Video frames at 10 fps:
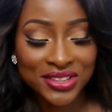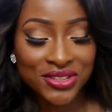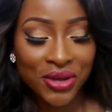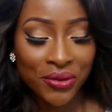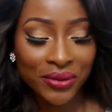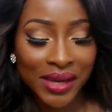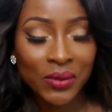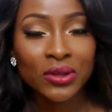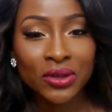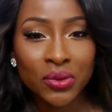so it
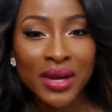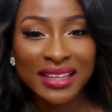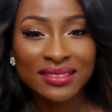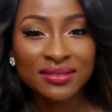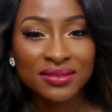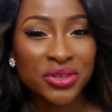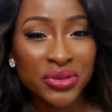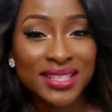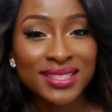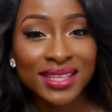will look quite
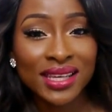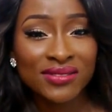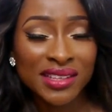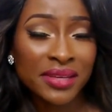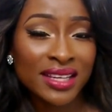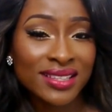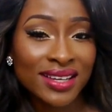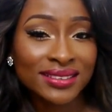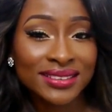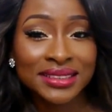greasy if that makes
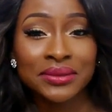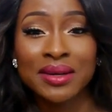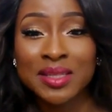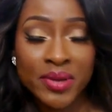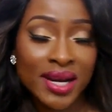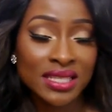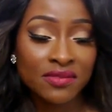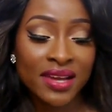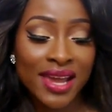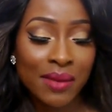sense so I'd spray this
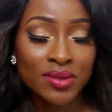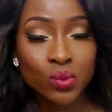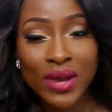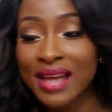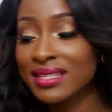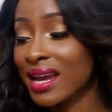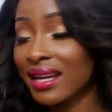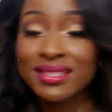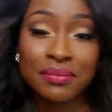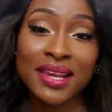if my hair was wet
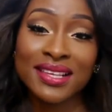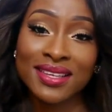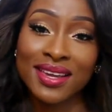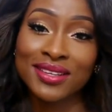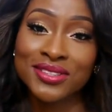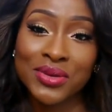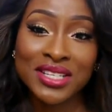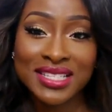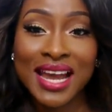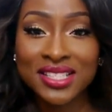and it's amazing so I
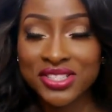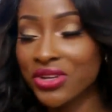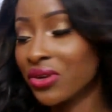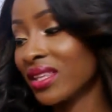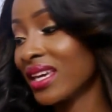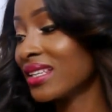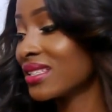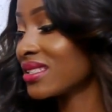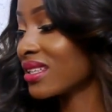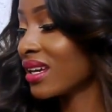just had to show you
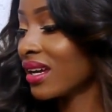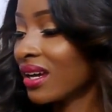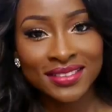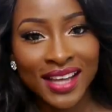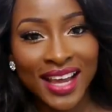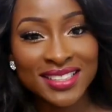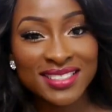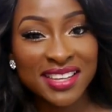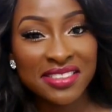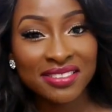this and
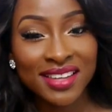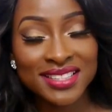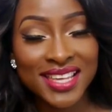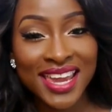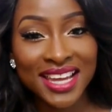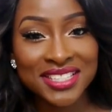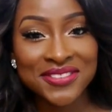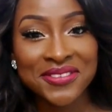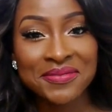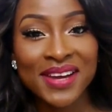I think that's it
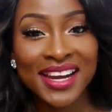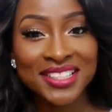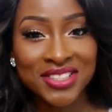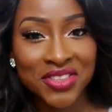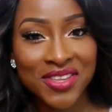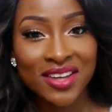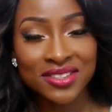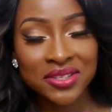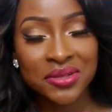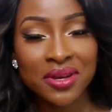for my
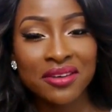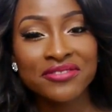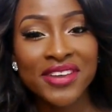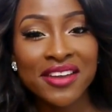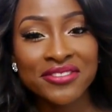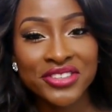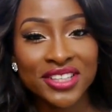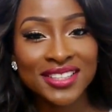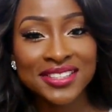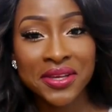2012
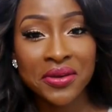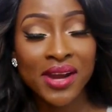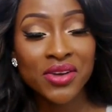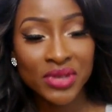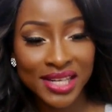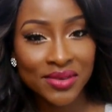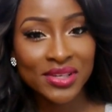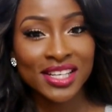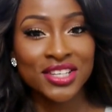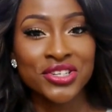favourites so I really
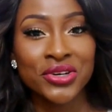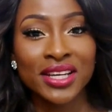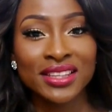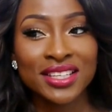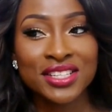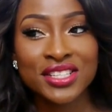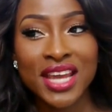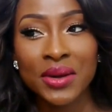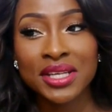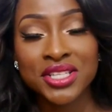really enjoyed this
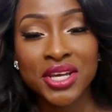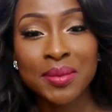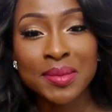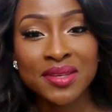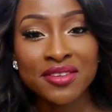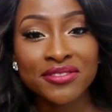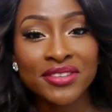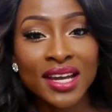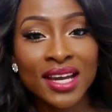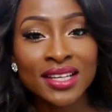year in terms of
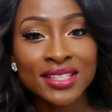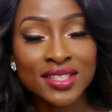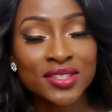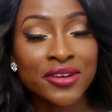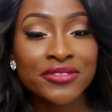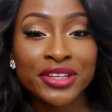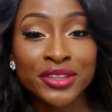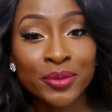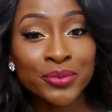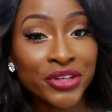discovering
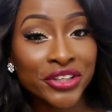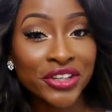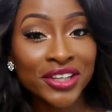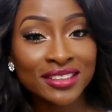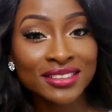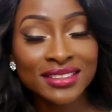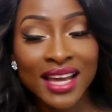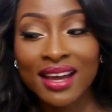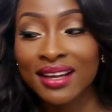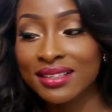new
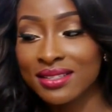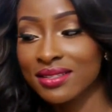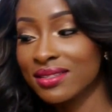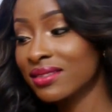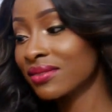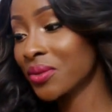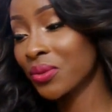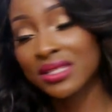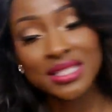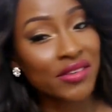products and the
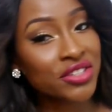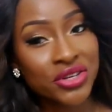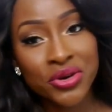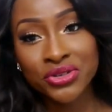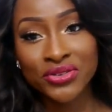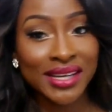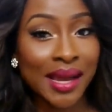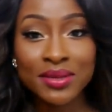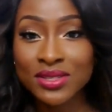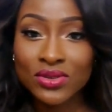ones I've showed you I
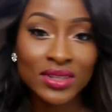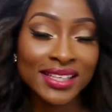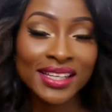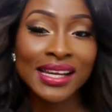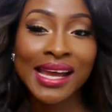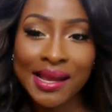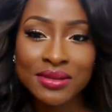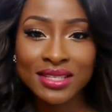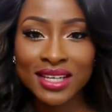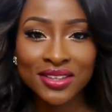absolutely
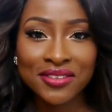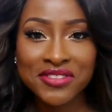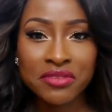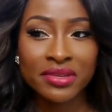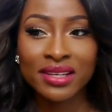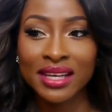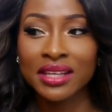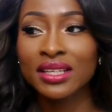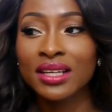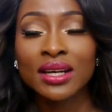absolutely love them and
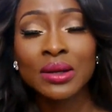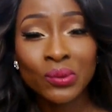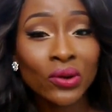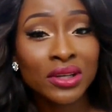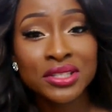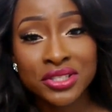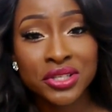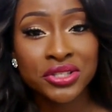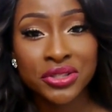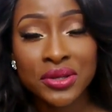I will
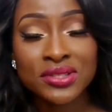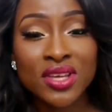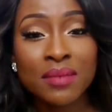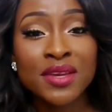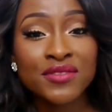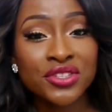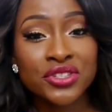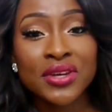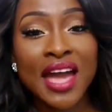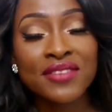continue to use them if you
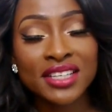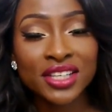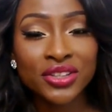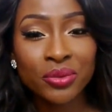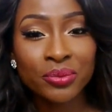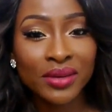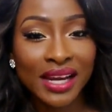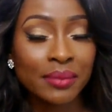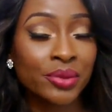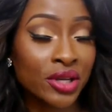do have any new
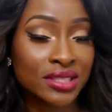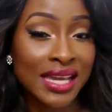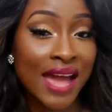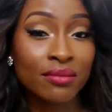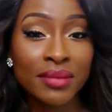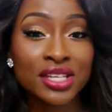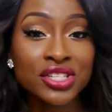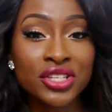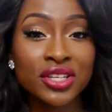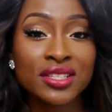any products I haven't
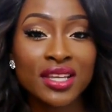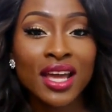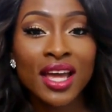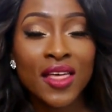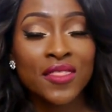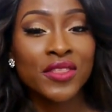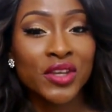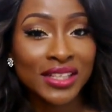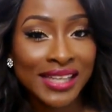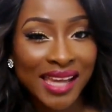mentioned that
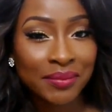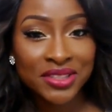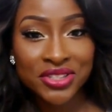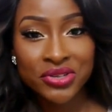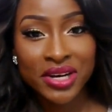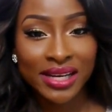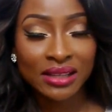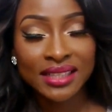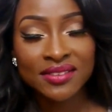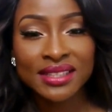you'd like me to try
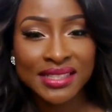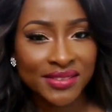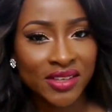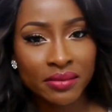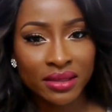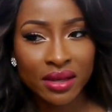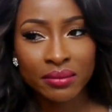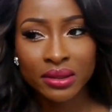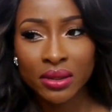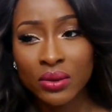out, definitely leave a comment
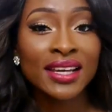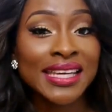down below.